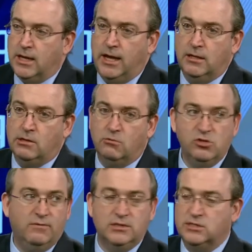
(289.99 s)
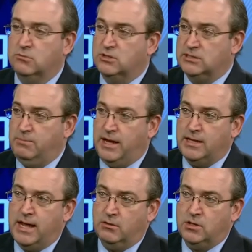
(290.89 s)
And as long as you have consumer
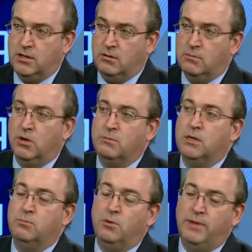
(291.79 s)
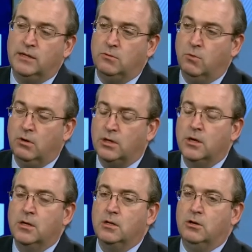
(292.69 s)
spend out there and the money being put back to work,
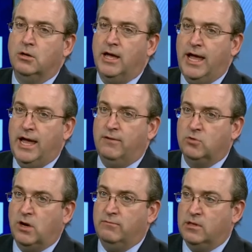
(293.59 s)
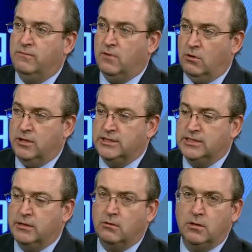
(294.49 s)
you're going to have drivers of earnings
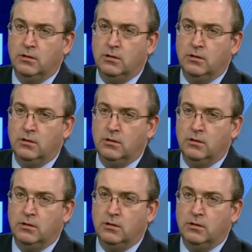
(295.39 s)
here.